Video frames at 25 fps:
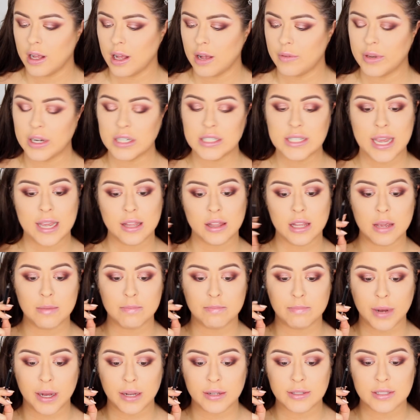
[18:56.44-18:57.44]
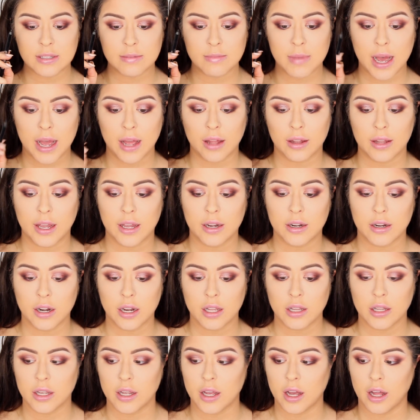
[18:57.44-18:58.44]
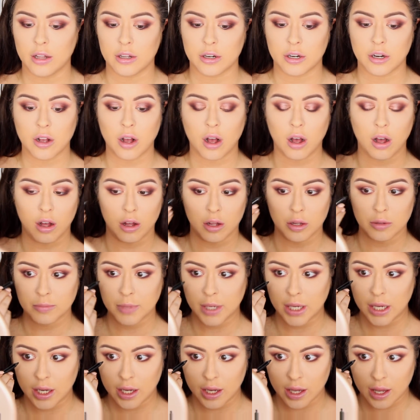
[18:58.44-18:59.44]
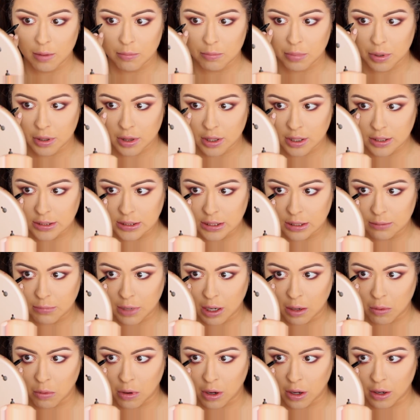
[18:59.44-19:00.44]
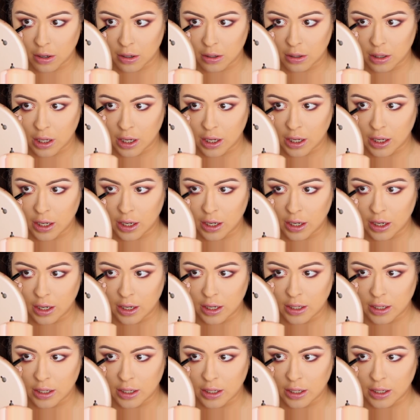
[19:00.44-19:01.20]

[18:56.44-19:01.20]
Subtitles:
I'm gonna take the Buxom eyeliner in the color Call Me and put this in my waterline